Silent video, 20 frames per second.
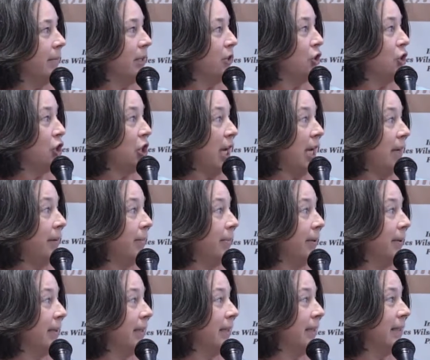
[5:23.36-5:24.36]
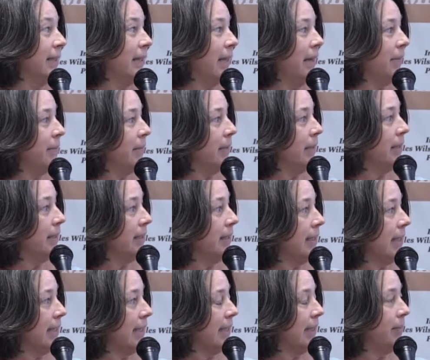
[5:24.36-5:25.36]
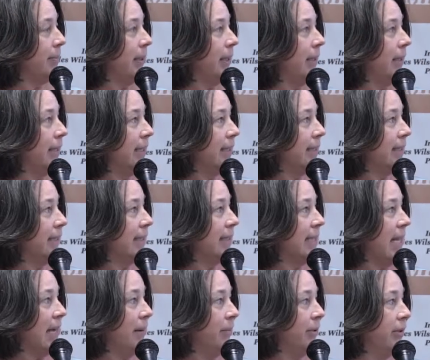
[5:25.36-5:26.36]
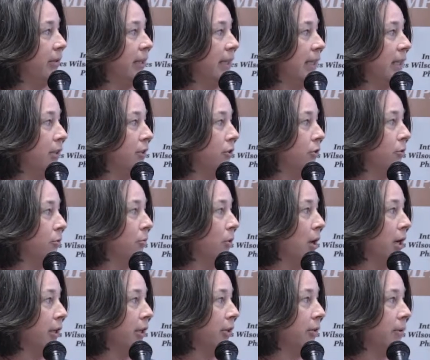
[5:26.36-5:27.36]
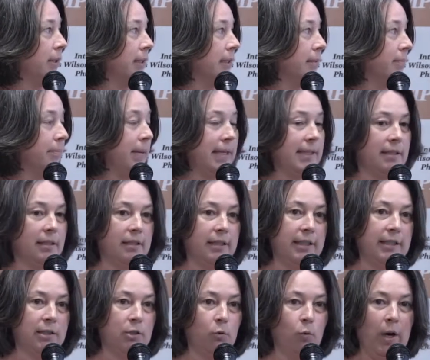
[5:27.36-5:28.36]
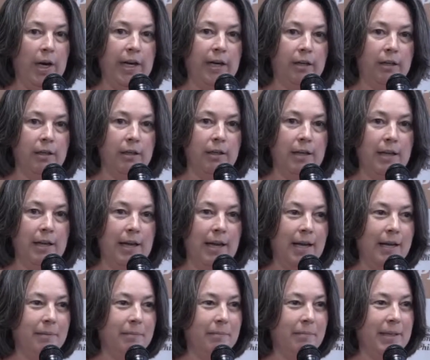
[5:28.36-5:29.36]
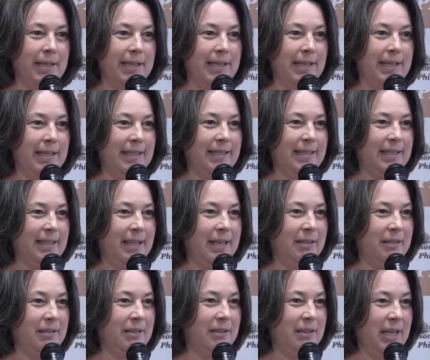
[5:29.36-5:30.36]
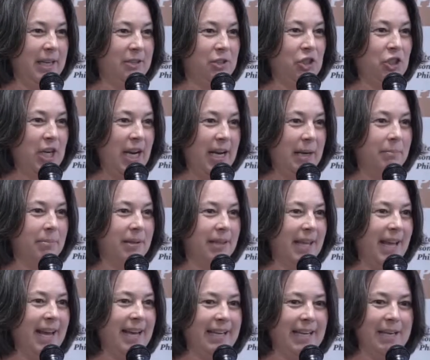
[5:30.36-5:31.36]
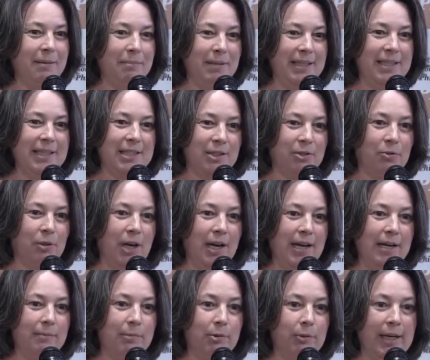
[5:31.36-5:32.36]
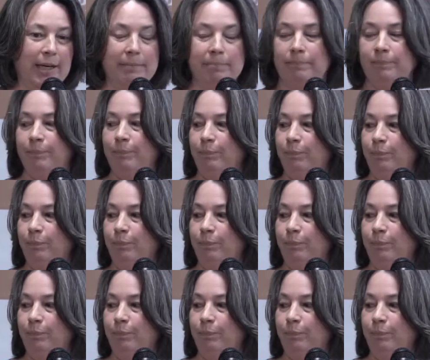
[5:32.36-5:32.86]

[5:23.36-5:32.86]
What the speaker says: The shape, this example in Nu'uanu is basically a square, but it's a shape that can be described, right?